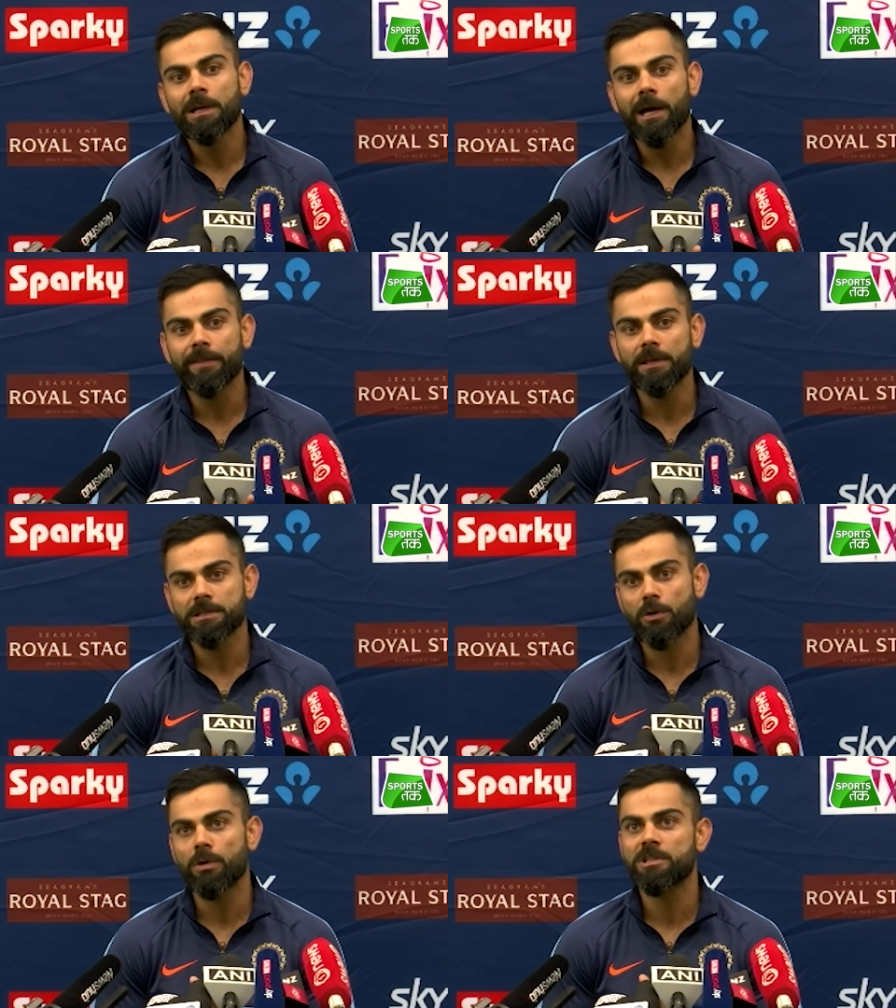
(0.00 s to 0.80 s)
I think
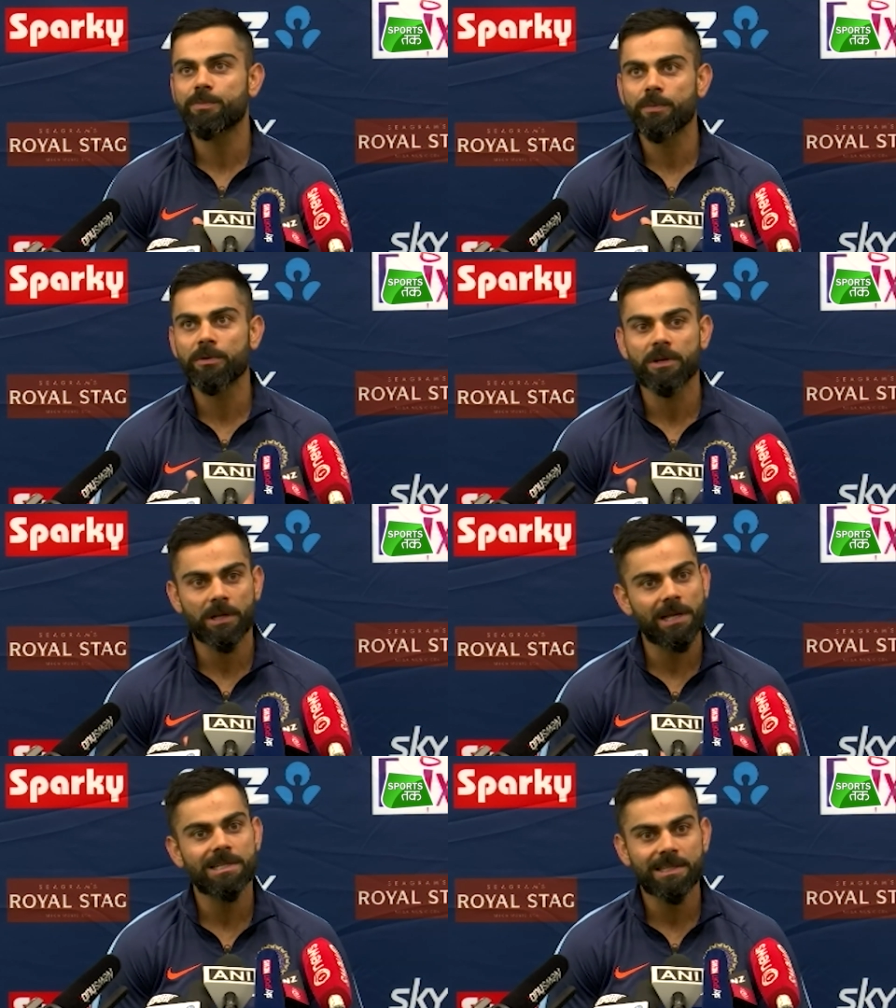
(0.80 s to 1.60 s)
as long as people
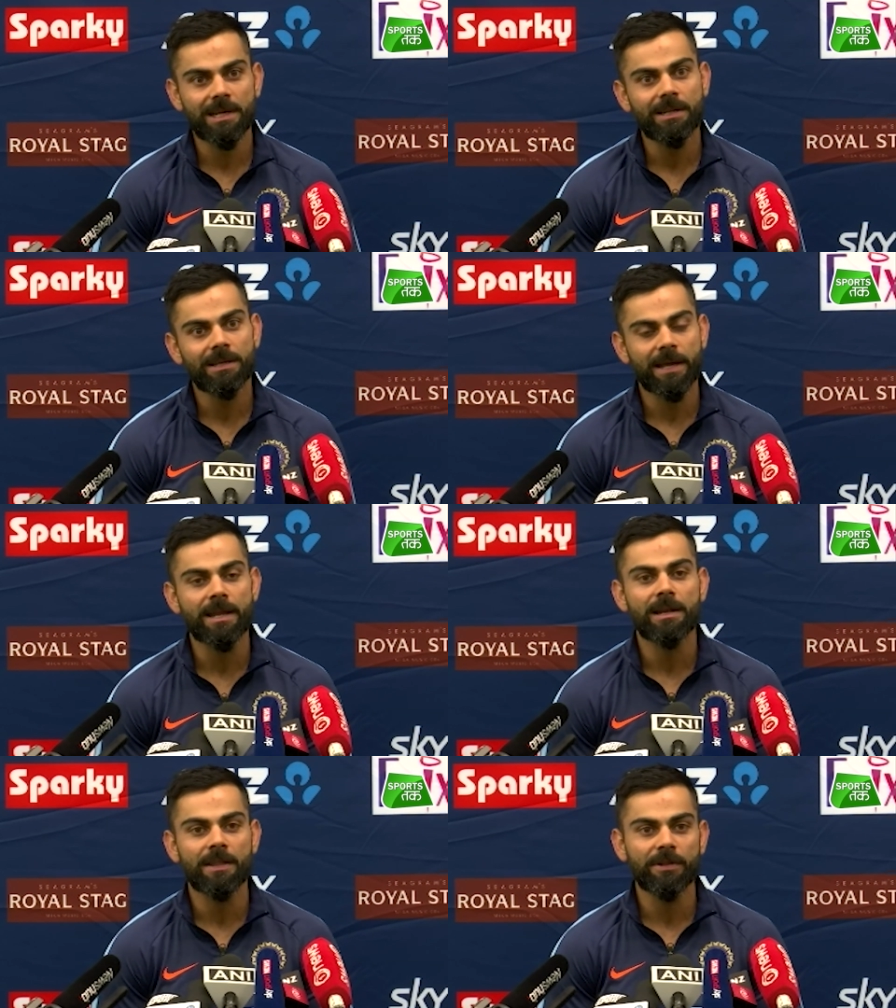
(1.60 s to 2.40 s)
realize that
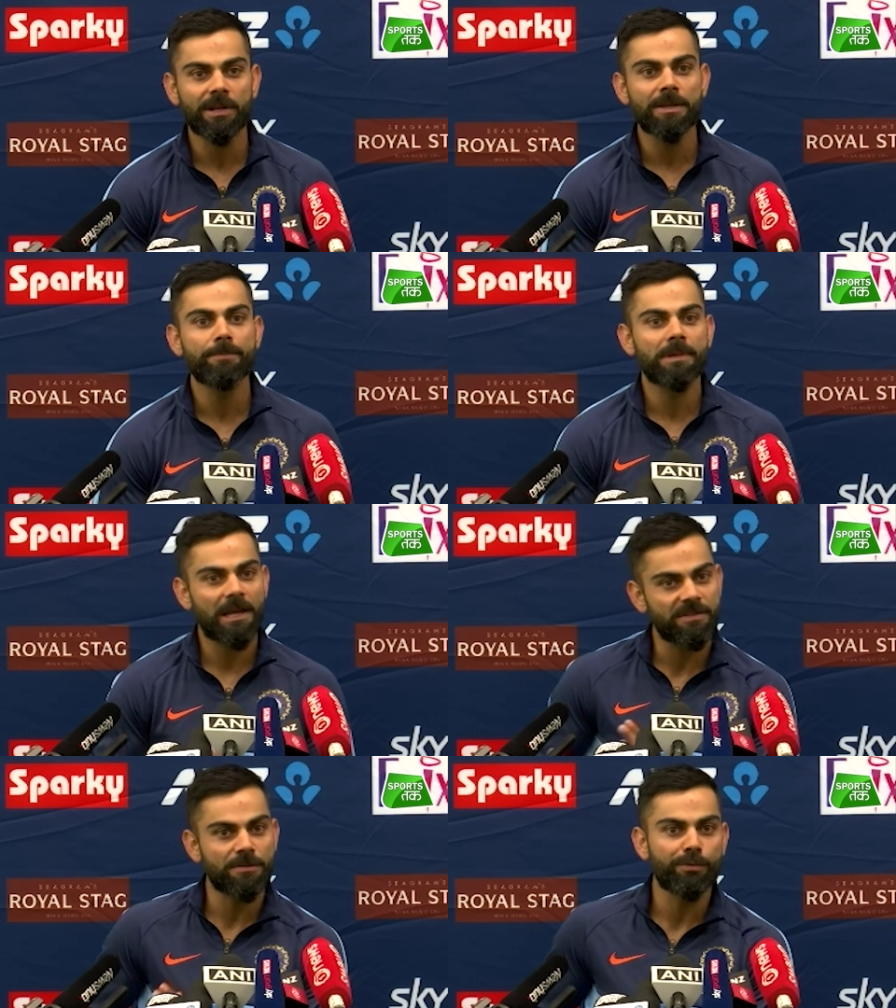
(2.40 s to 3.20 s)
and let the team
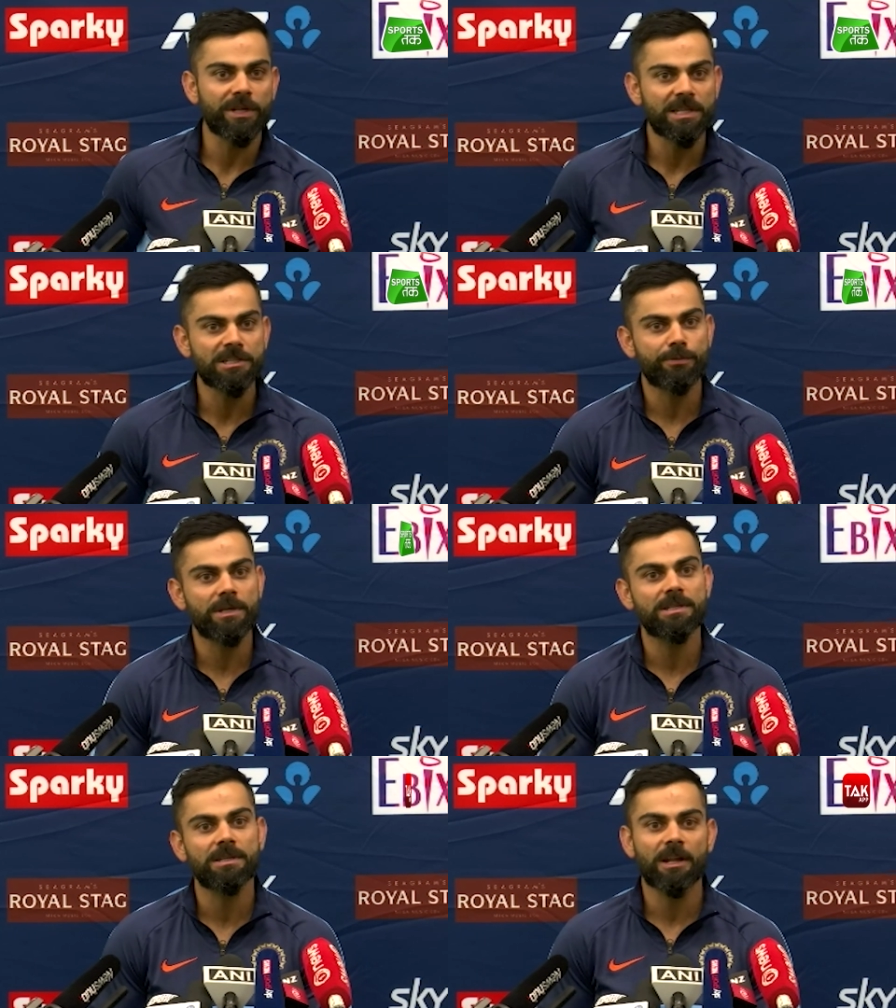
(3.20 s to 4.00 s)
have some breathing
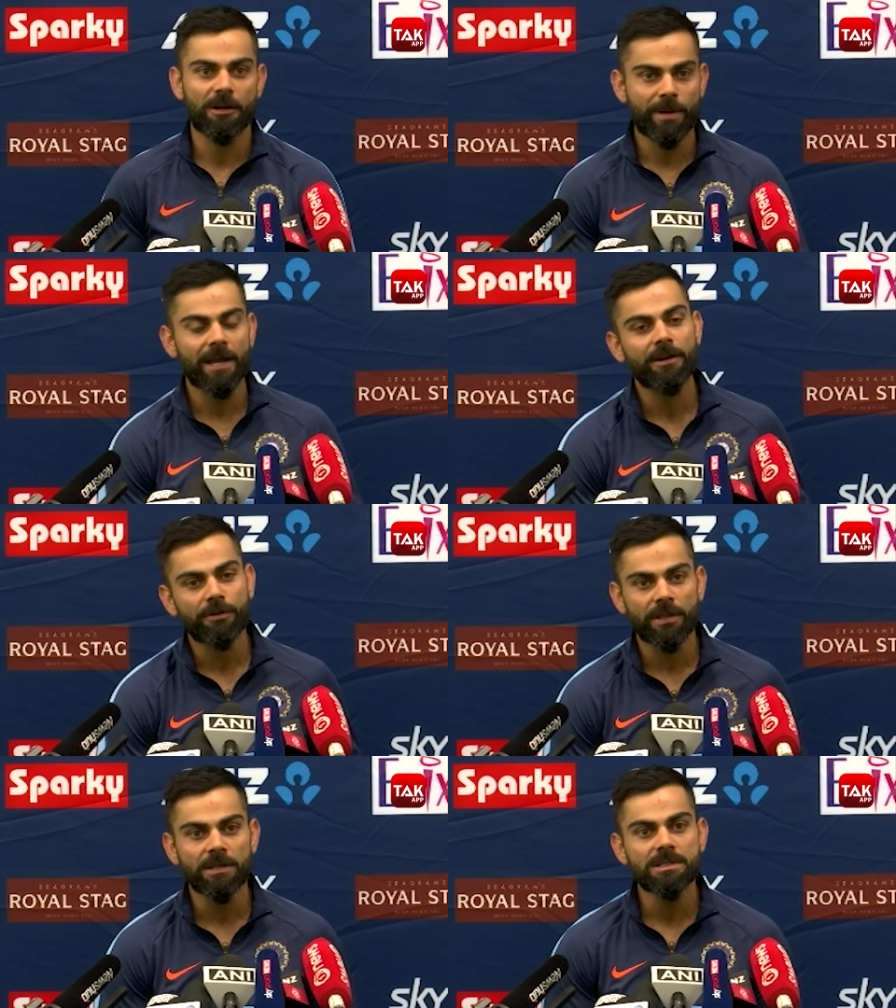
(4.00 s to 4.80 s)
space and get back
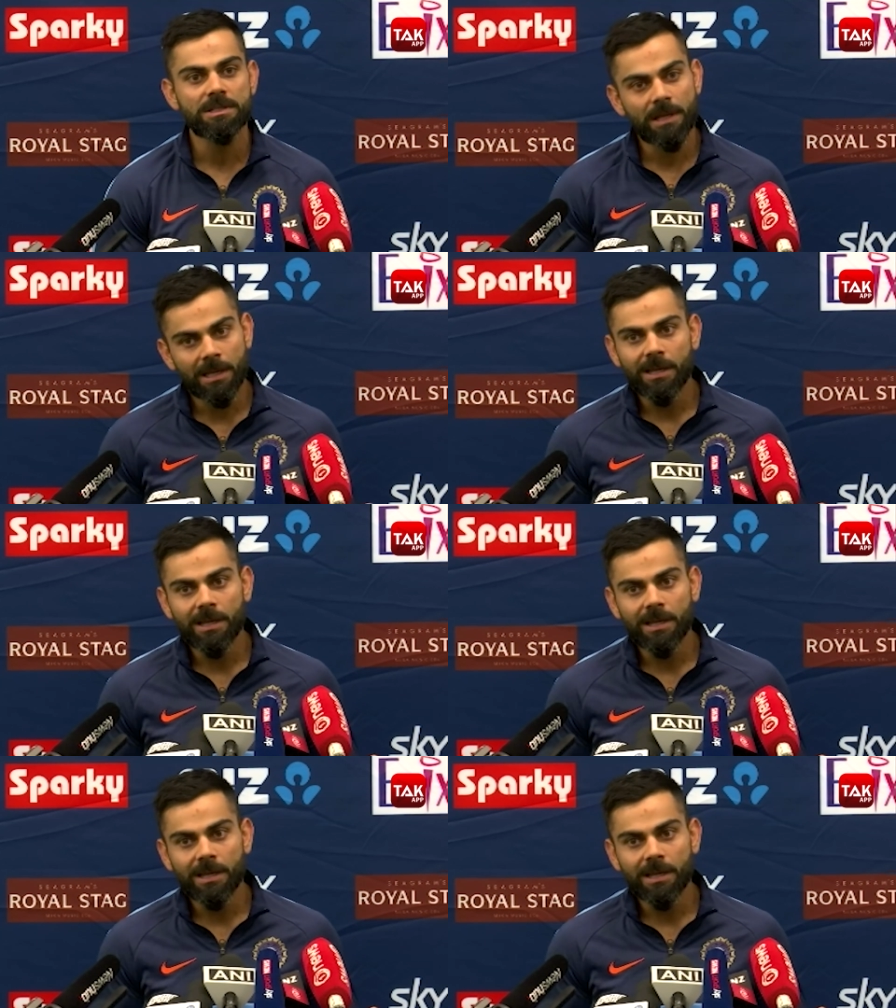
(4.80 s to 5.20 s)
into things,